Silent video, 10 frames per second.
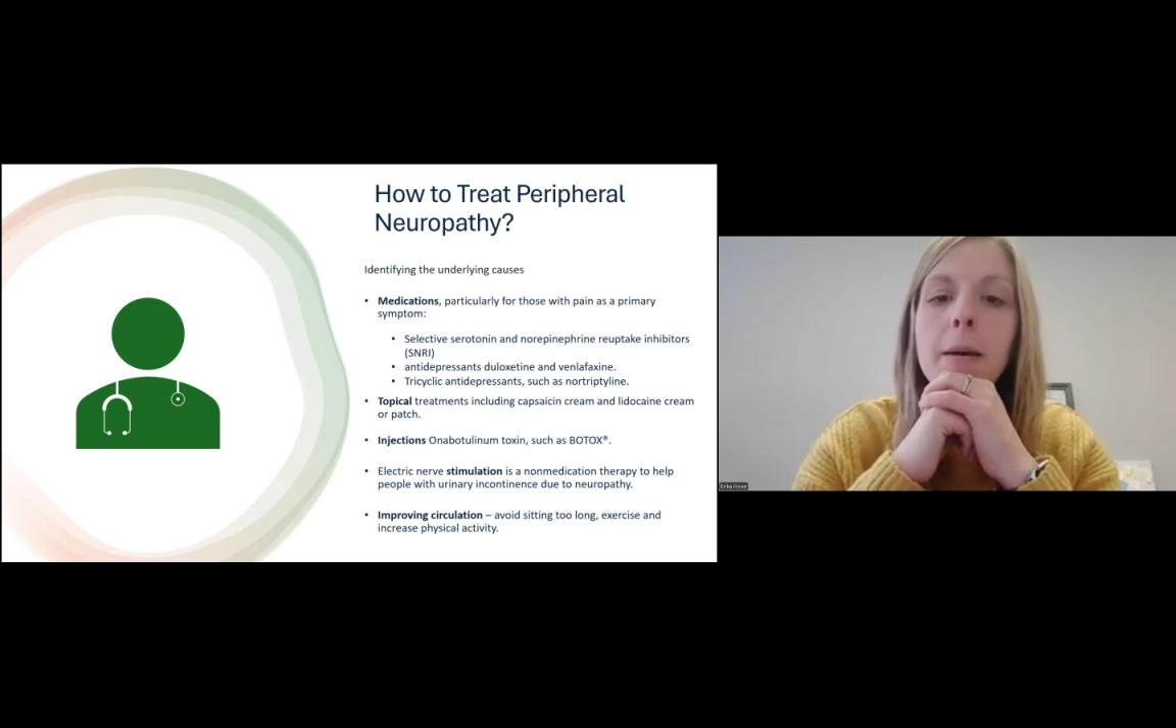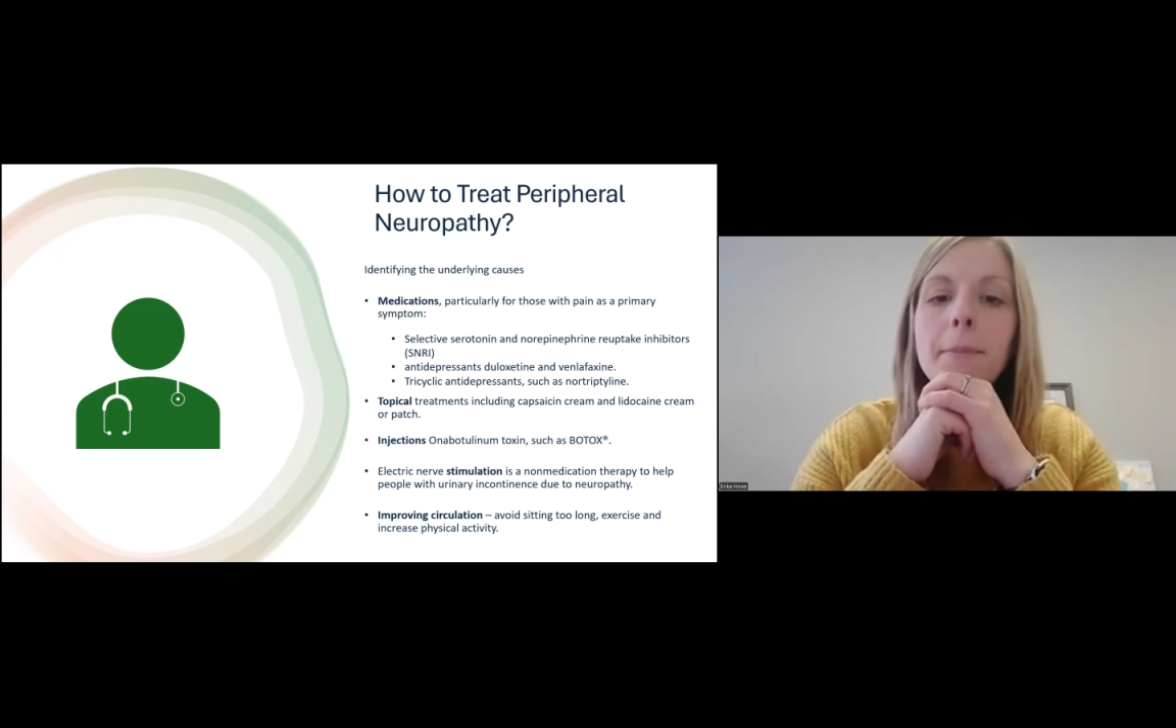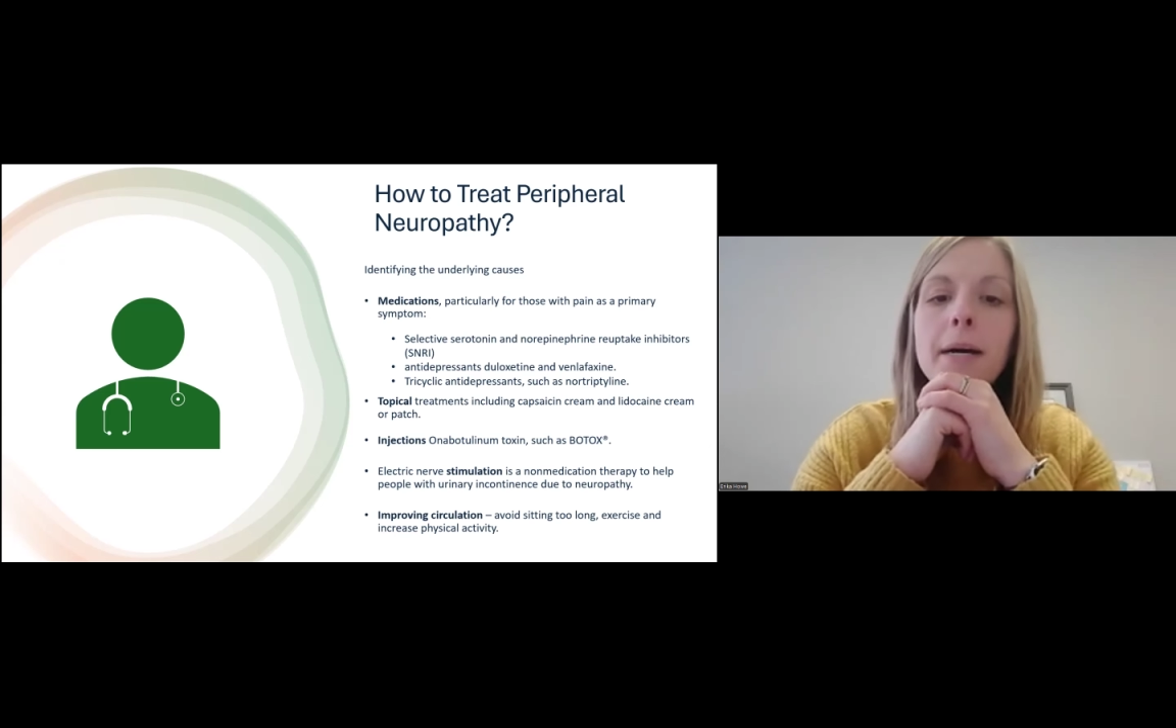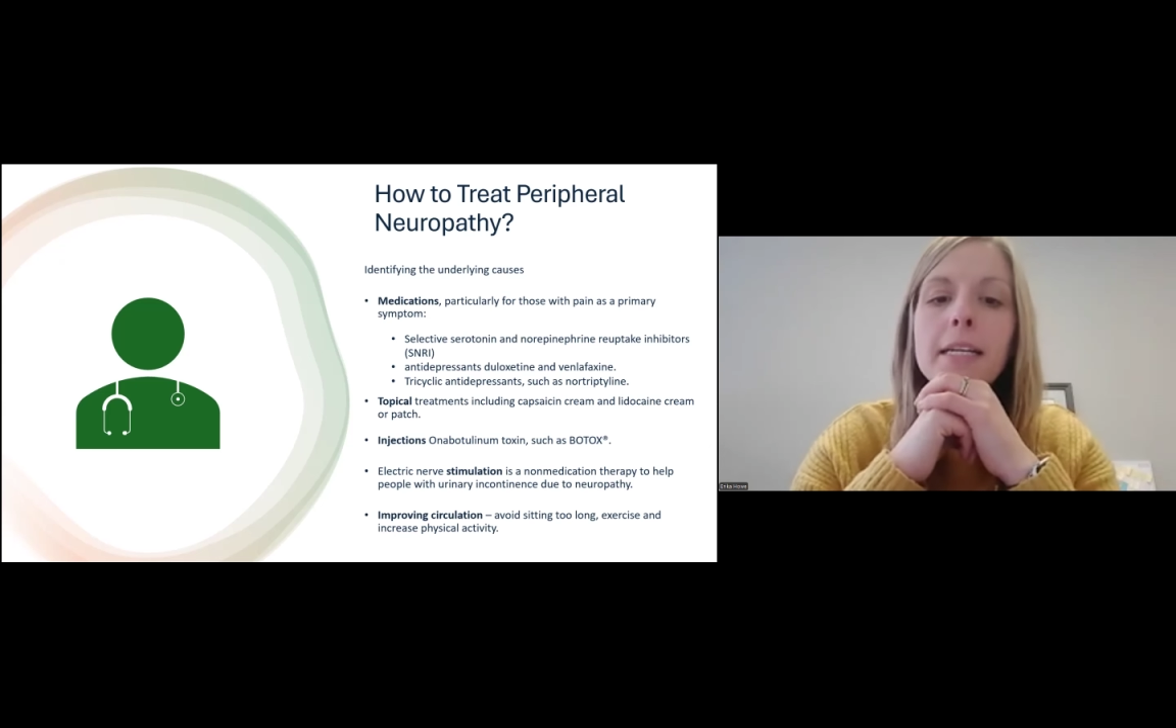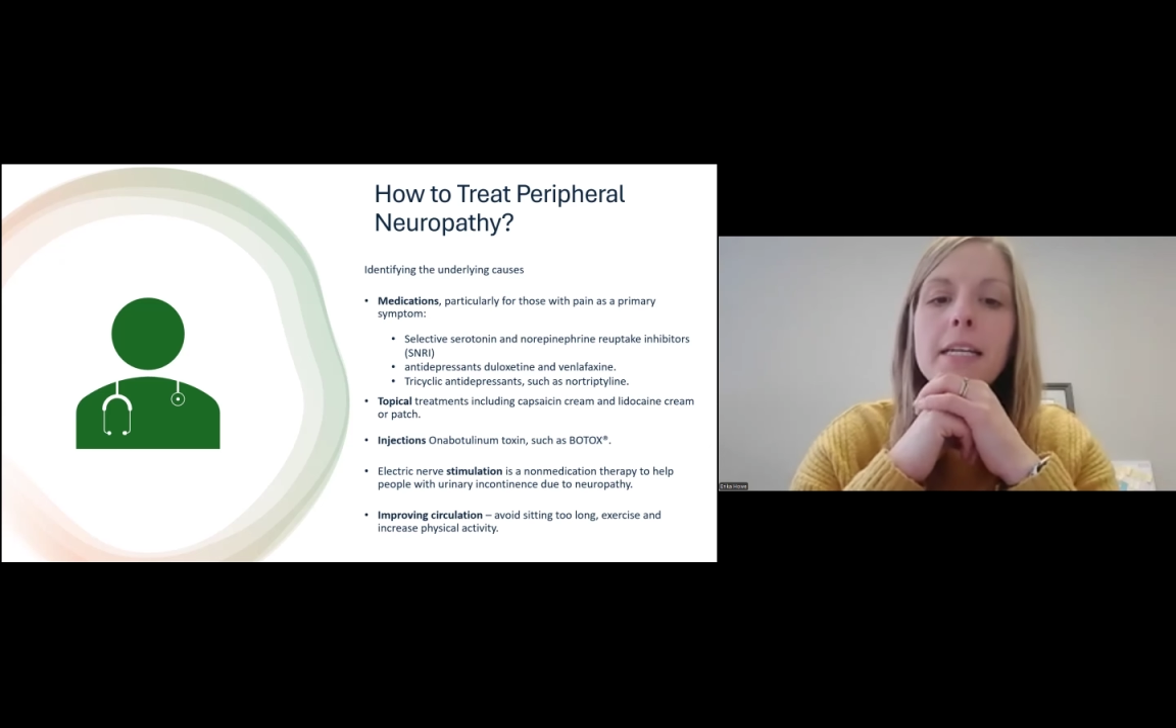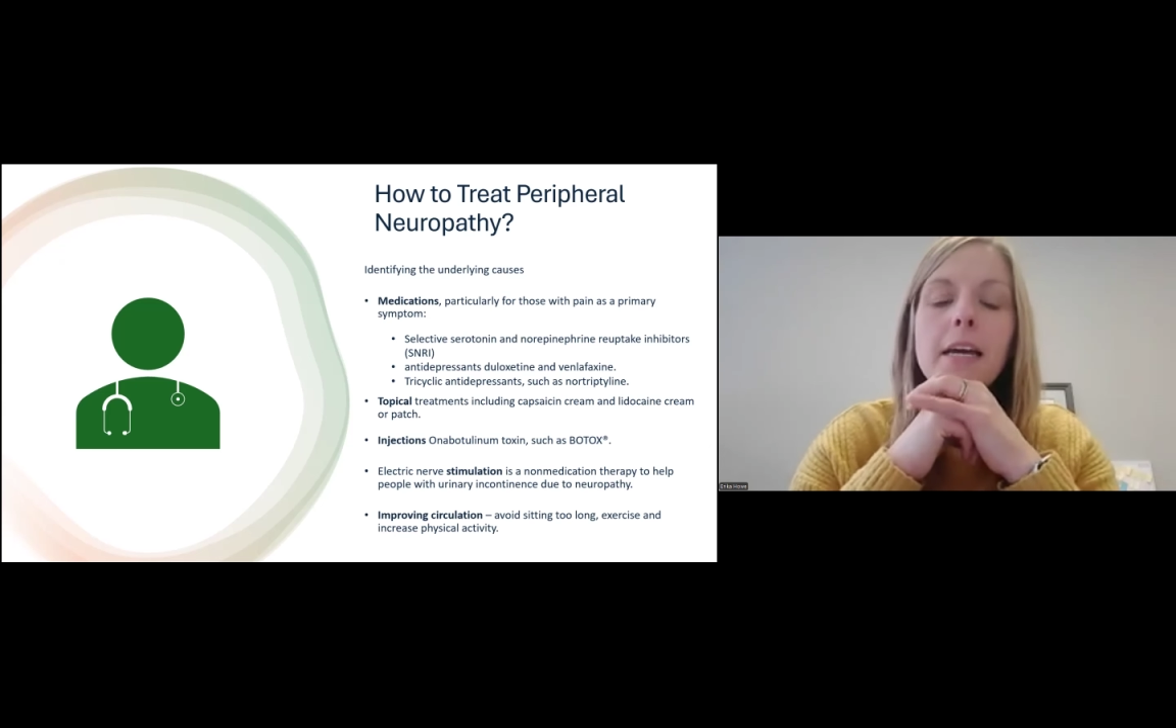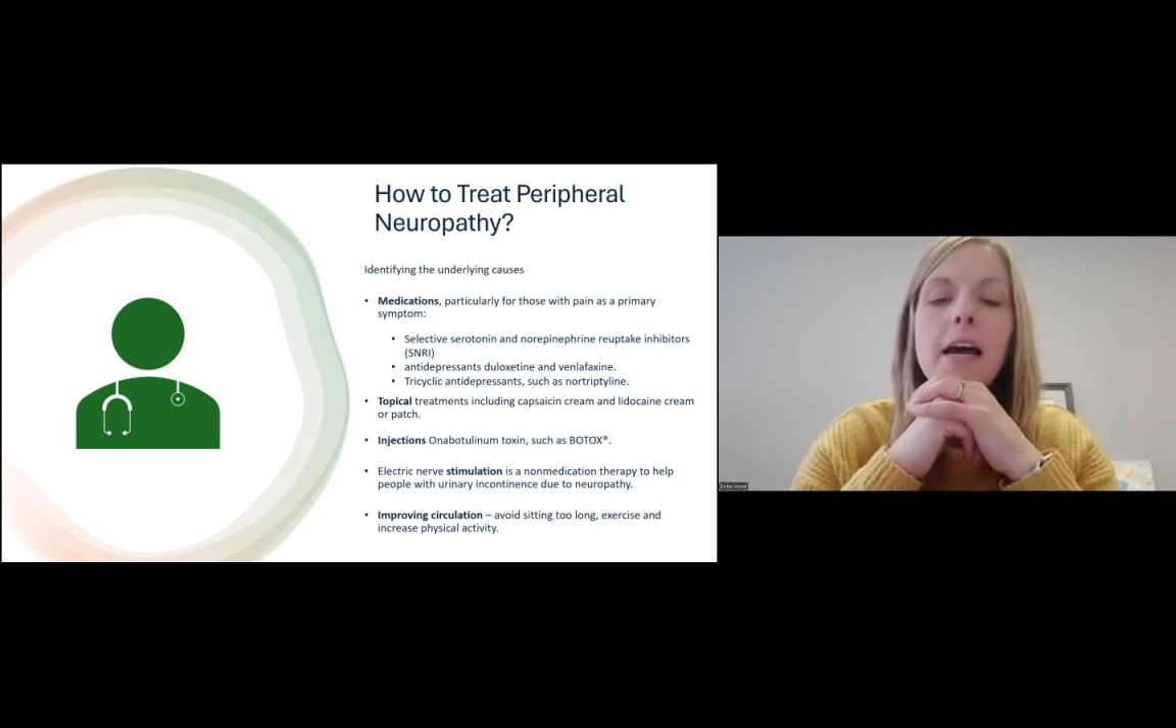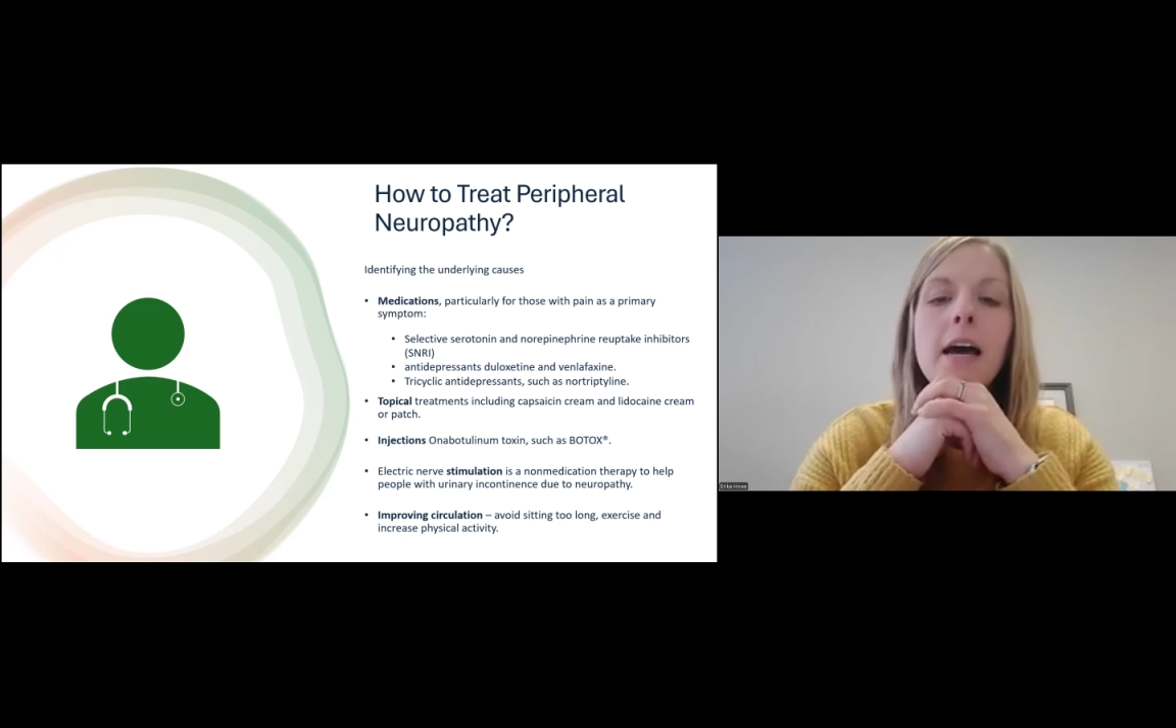but